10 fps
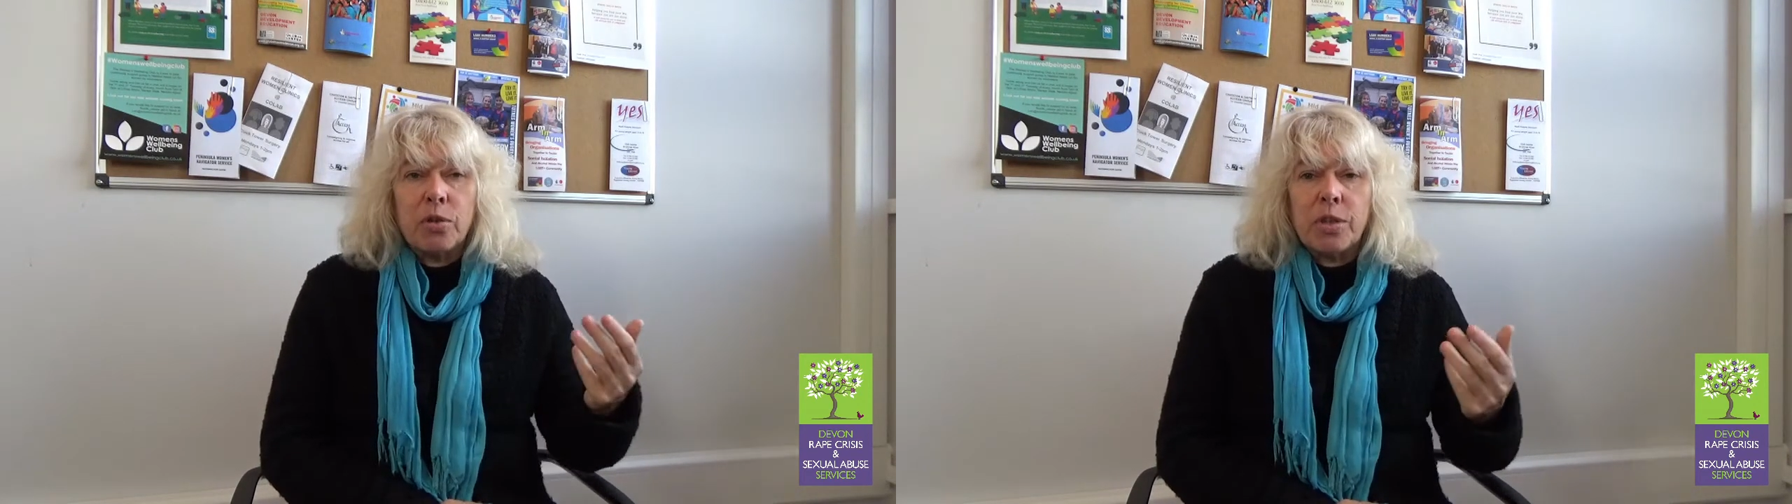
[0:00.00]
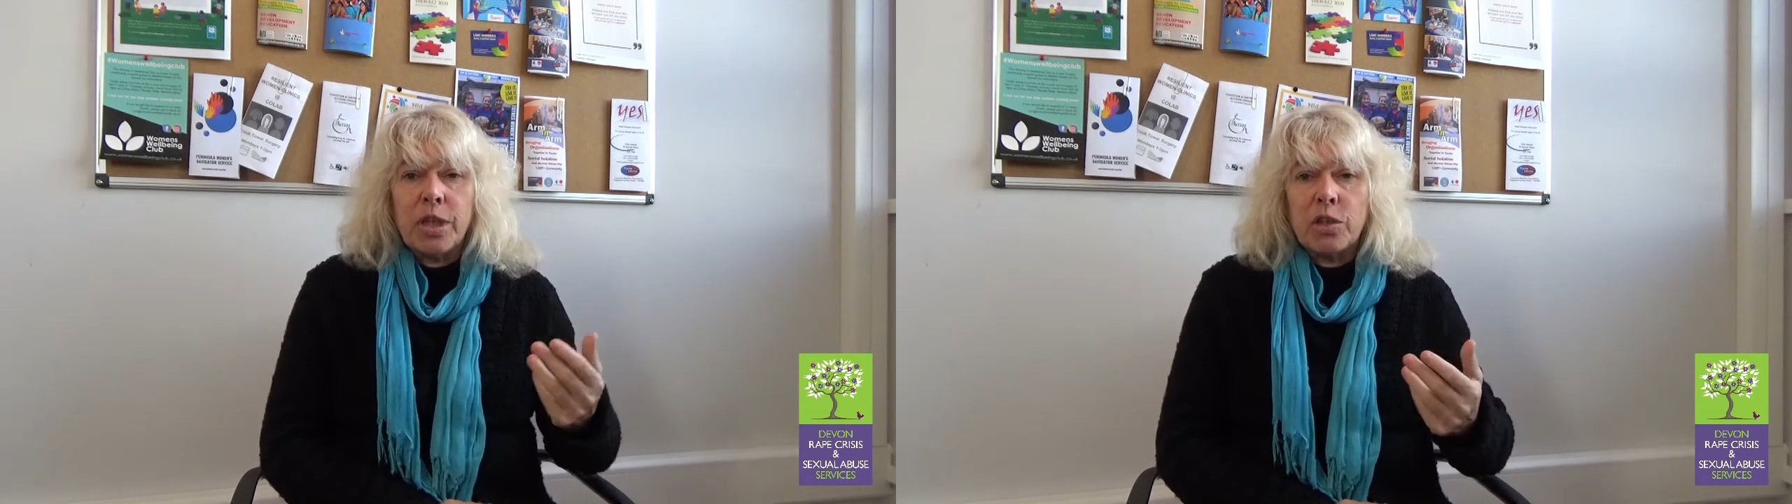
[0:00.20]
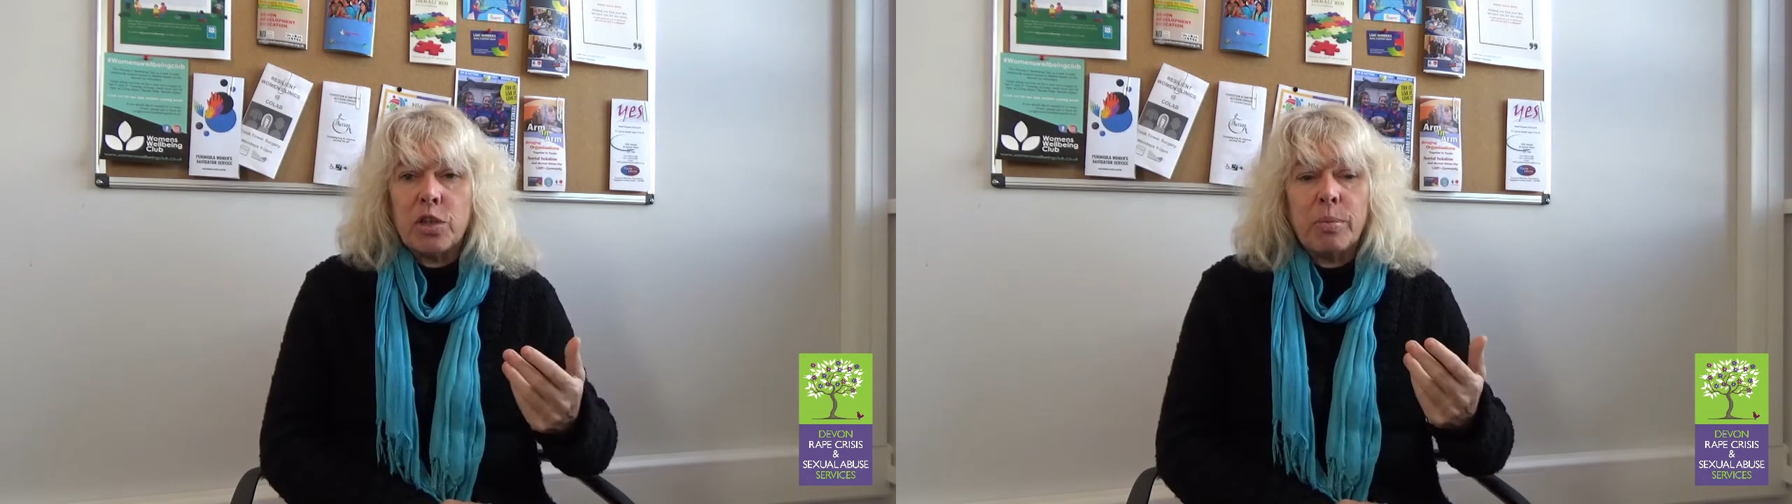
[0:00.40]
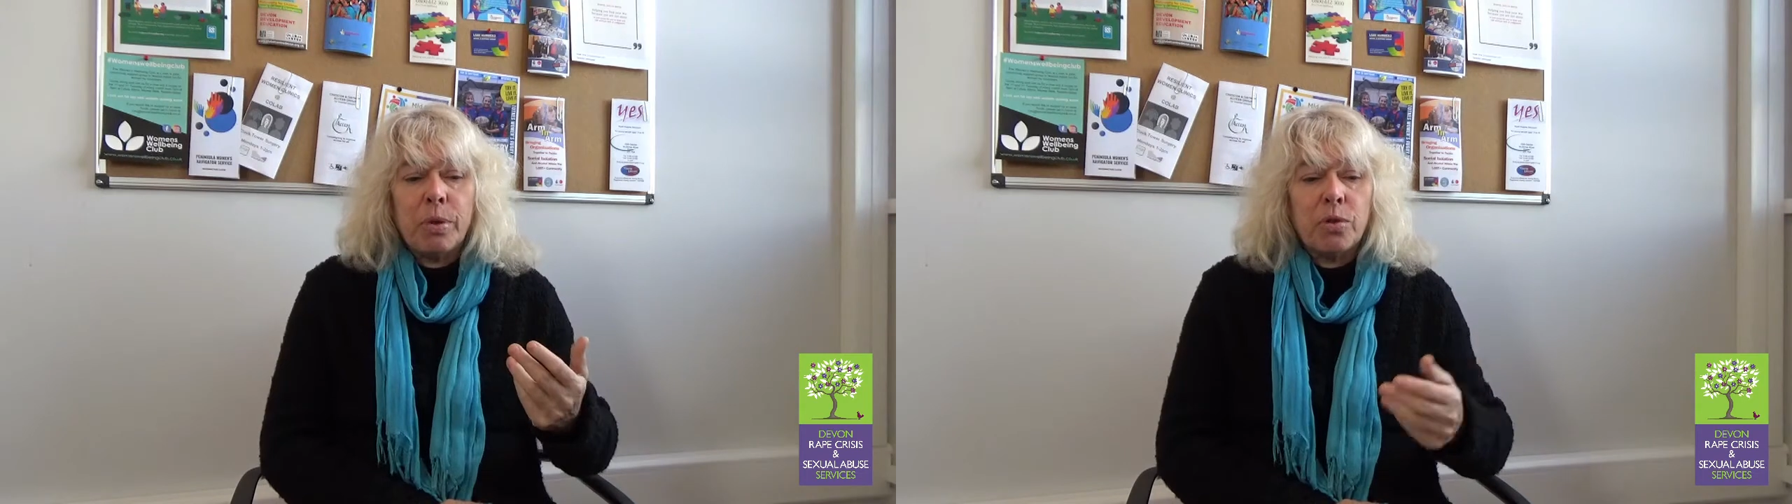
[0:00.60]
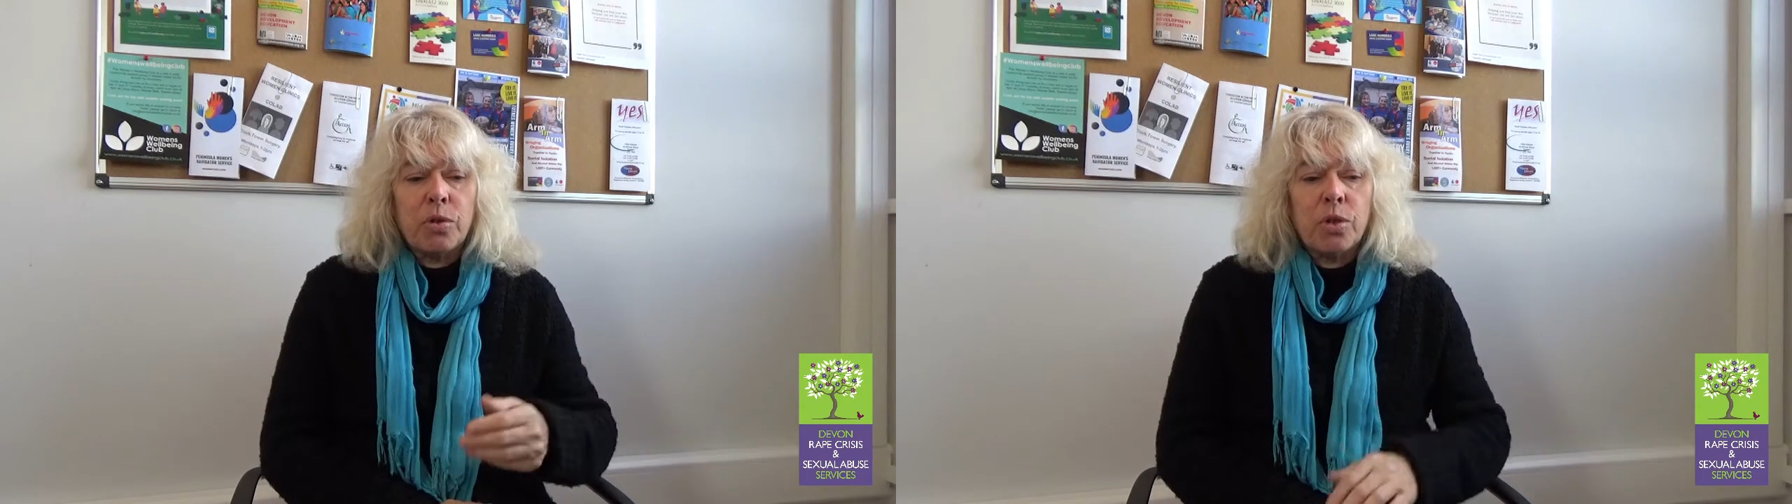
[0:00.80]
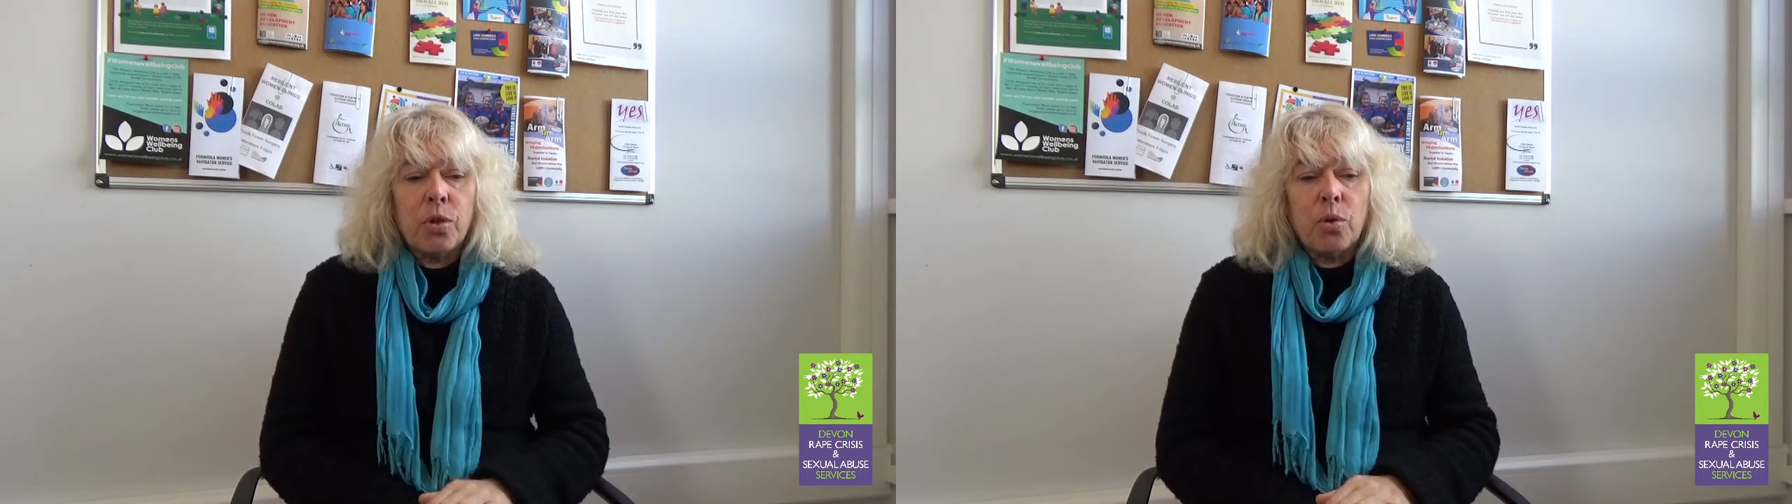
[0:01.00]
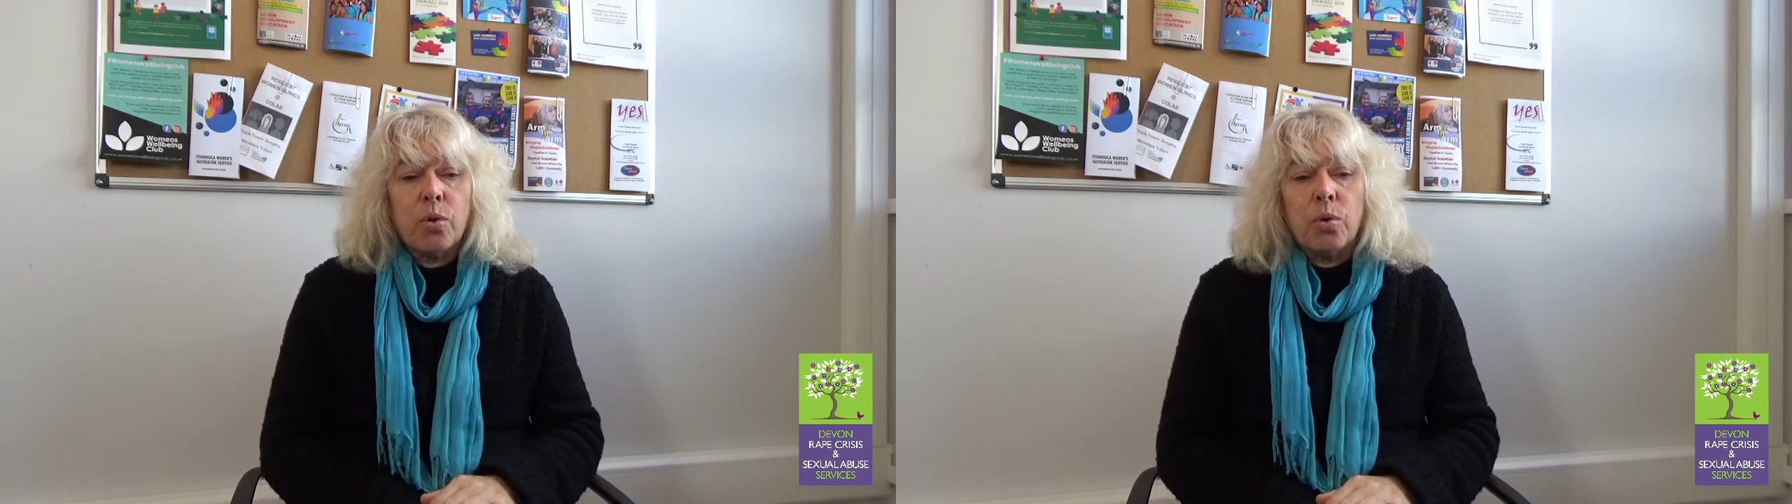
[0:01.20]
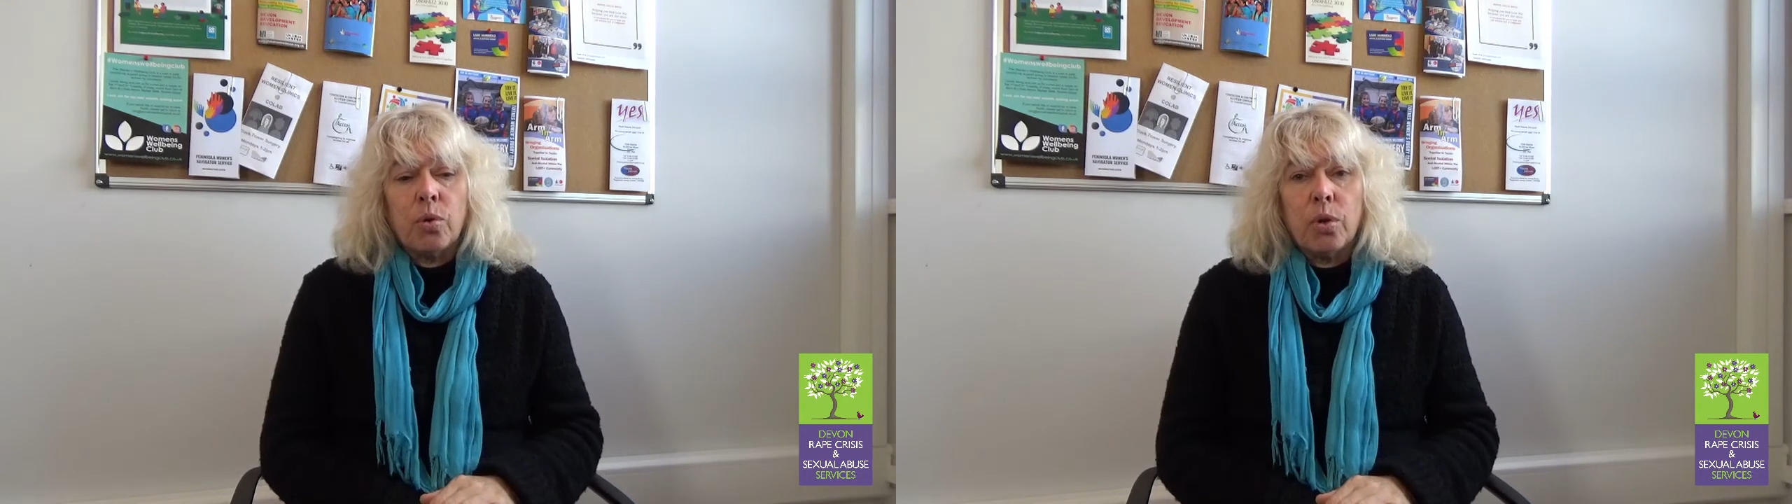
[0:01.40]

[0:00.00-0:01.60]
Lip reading: sexual abuse, or